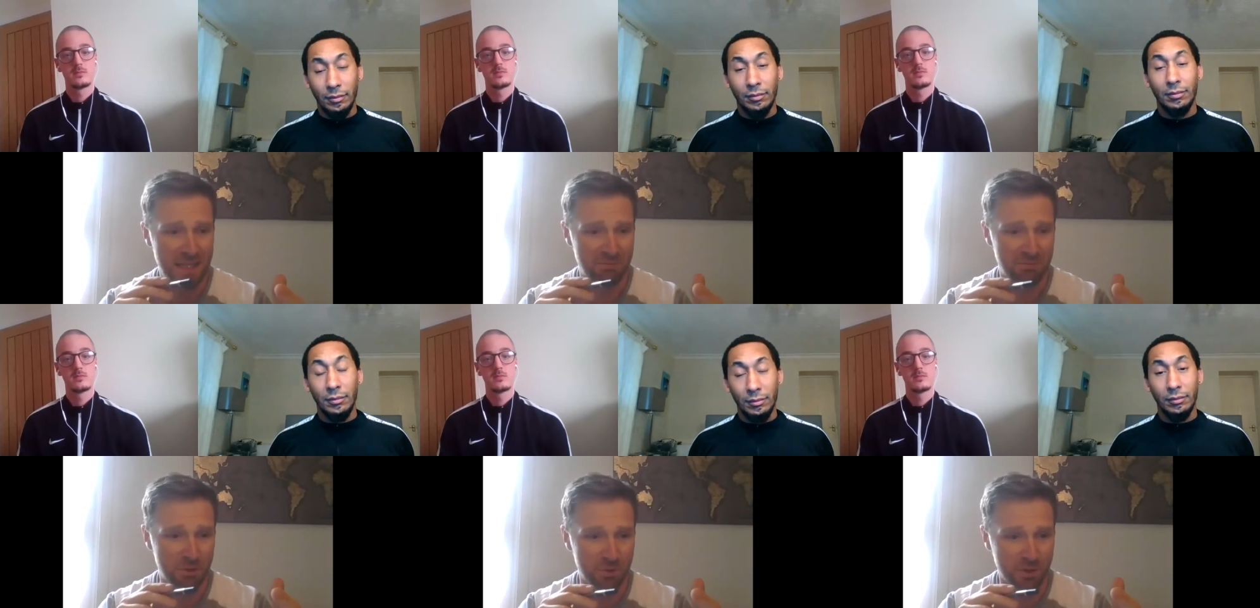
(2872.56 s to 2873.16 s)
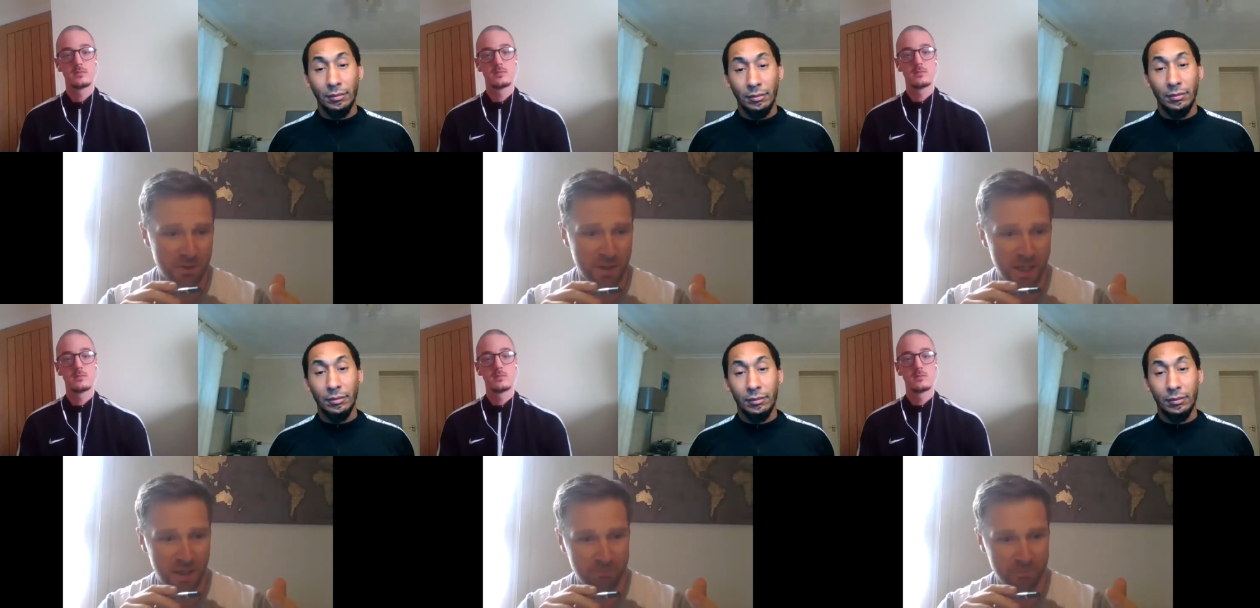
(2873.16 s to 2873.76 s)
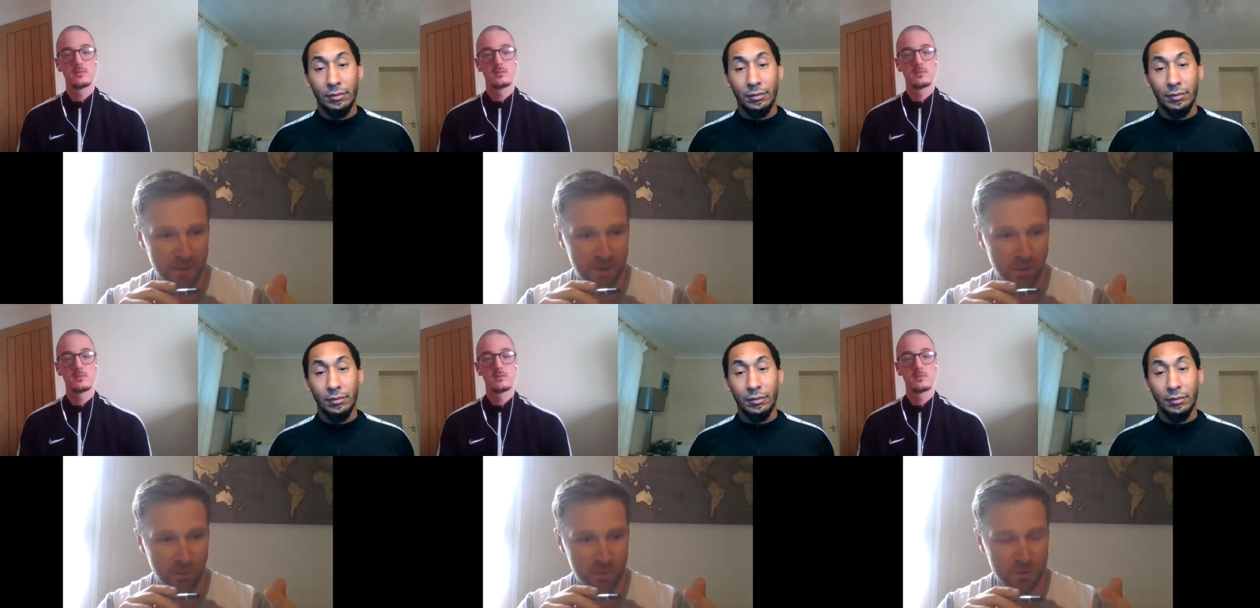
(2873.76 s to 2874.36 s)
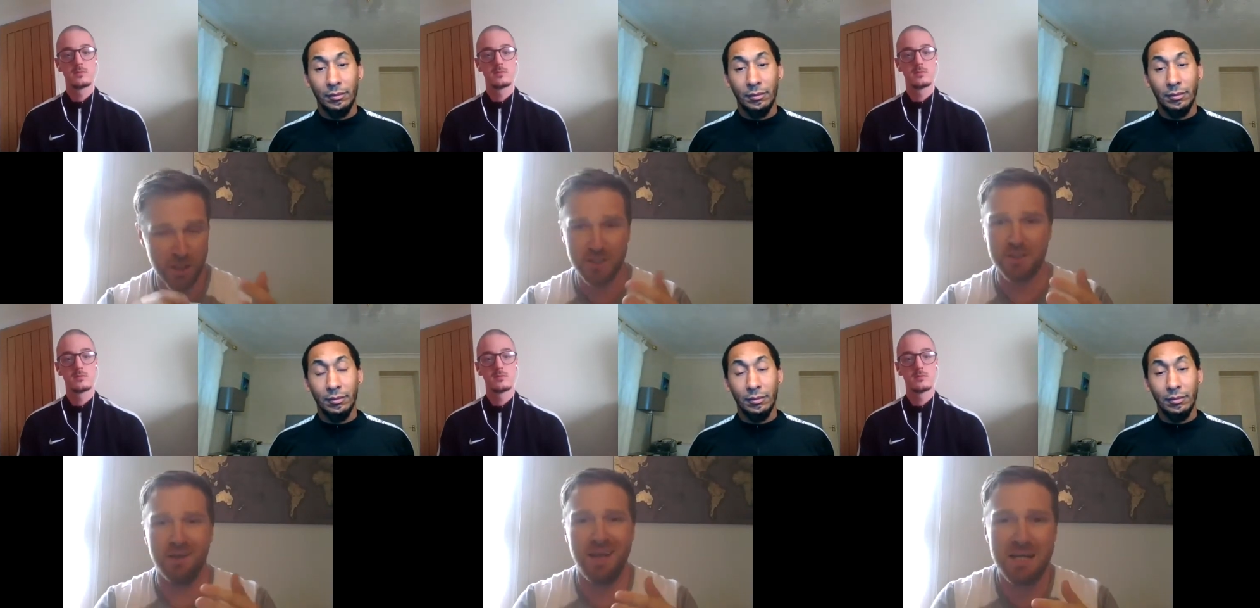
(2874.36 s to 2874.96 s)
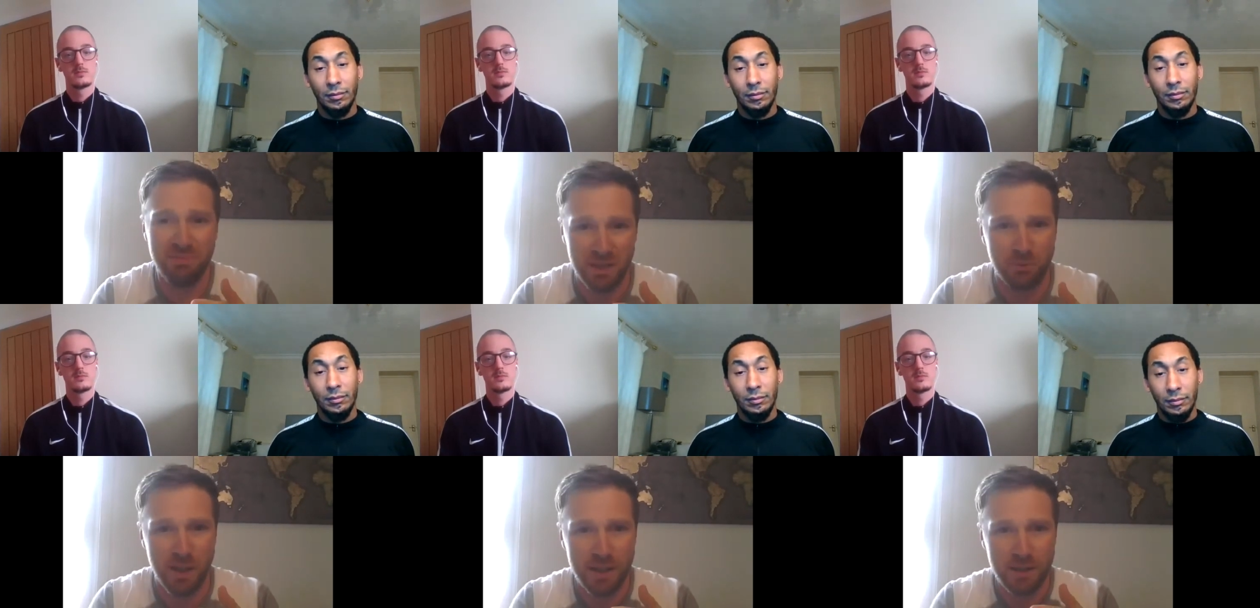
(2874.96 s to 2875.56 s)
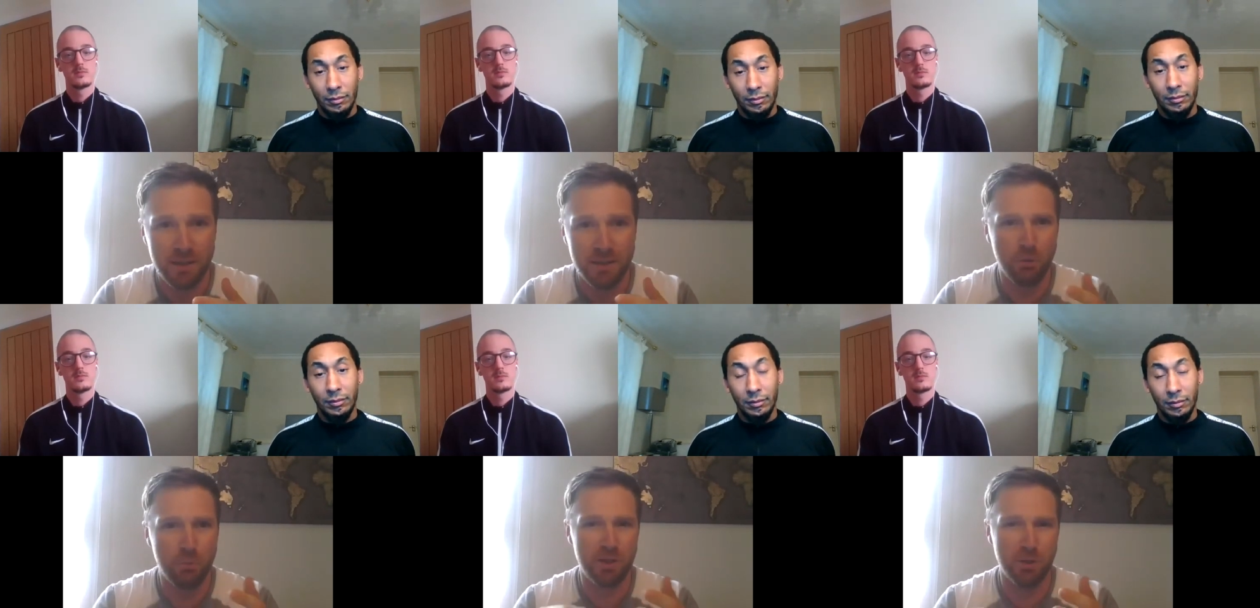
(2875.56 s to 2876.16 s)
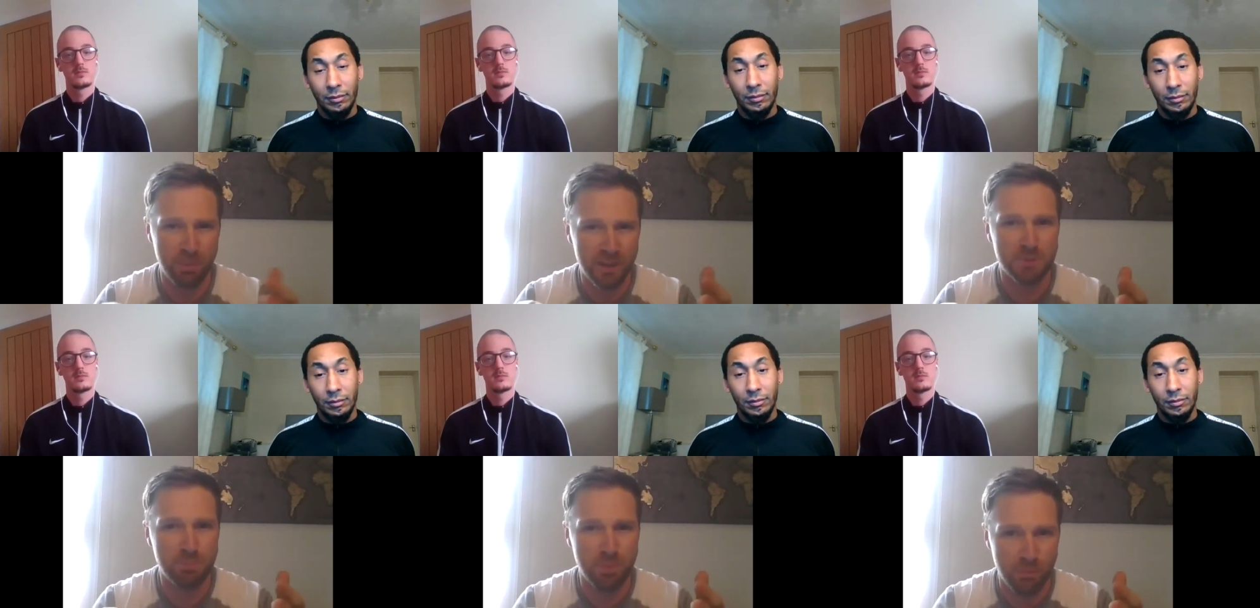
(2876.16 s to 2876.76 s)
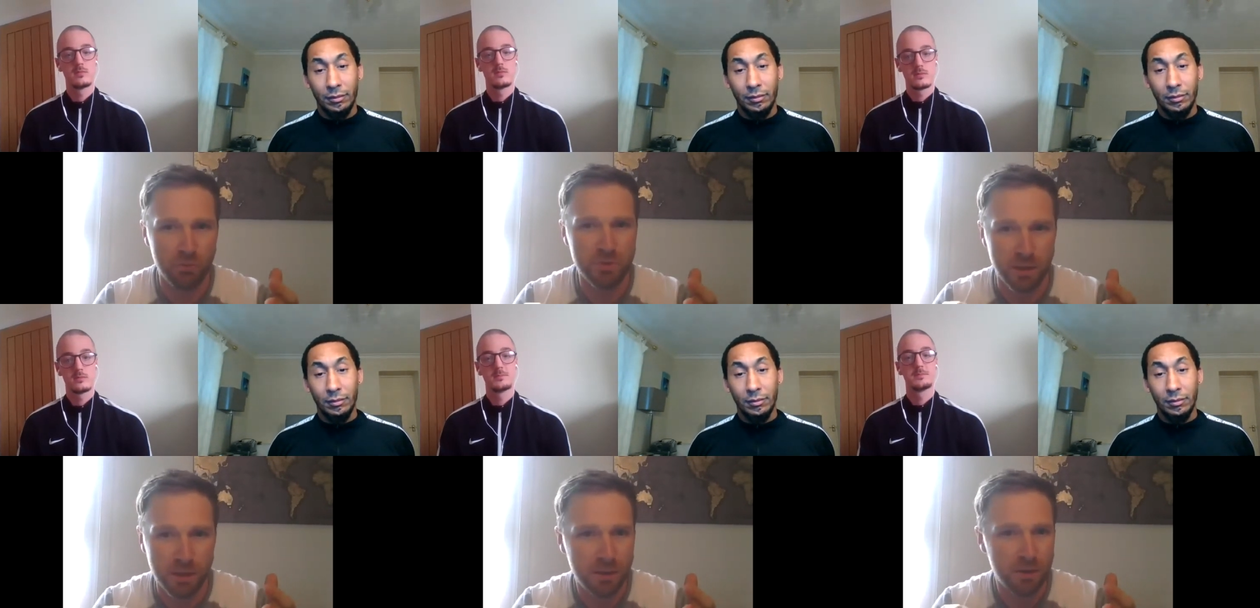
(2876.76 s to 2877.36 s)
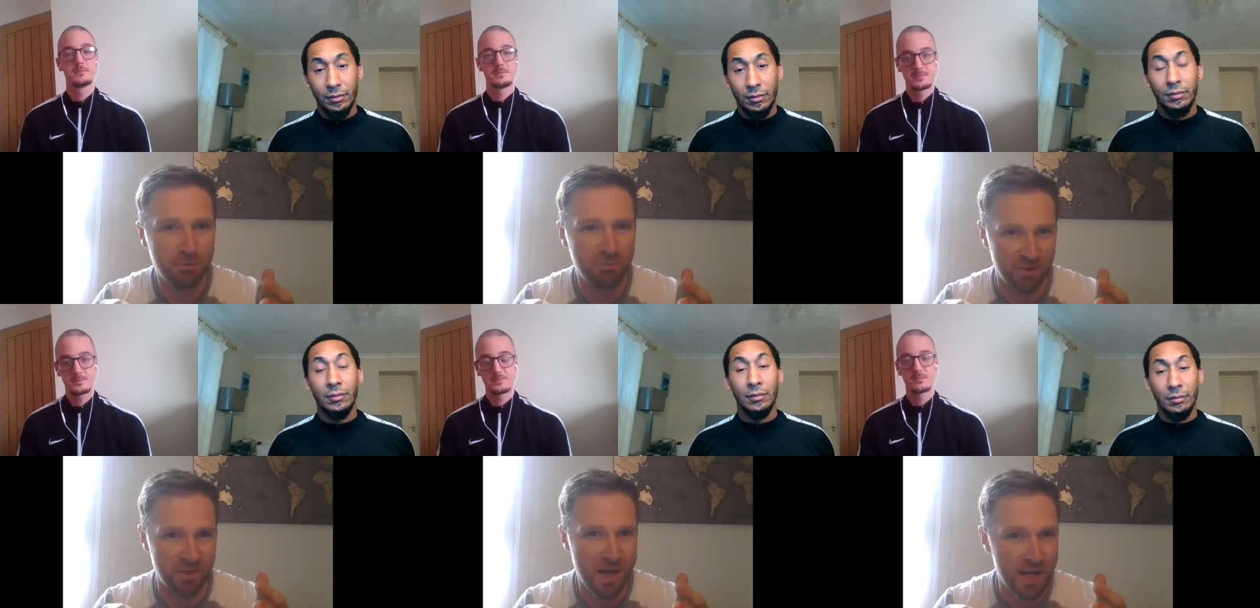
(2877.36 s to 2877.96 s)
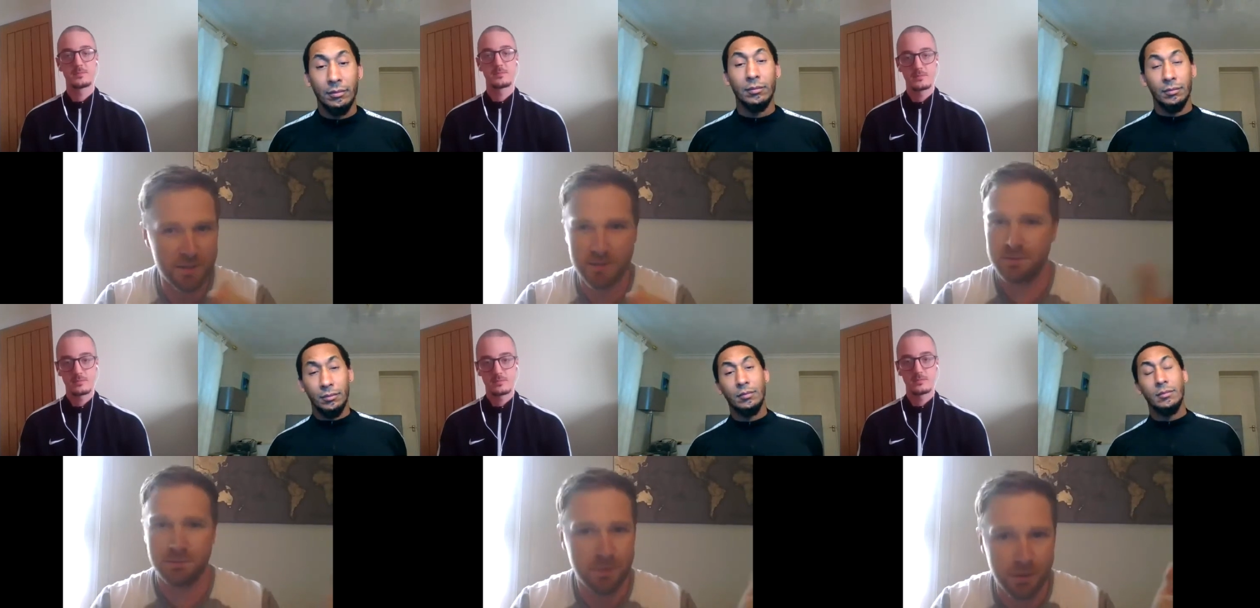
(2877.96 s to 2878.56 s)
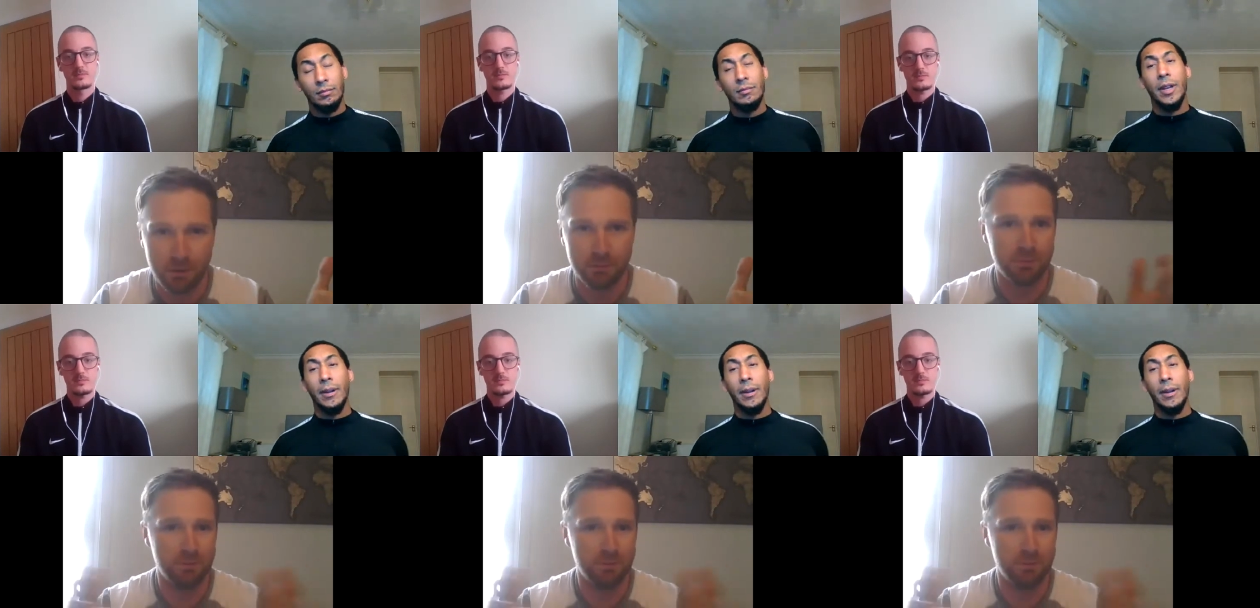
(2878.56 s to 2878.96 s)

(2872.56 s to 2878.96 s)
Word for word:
Speaker 1: if you can, you know, change their life in a way, they will be your biggest promoter for the next, you know,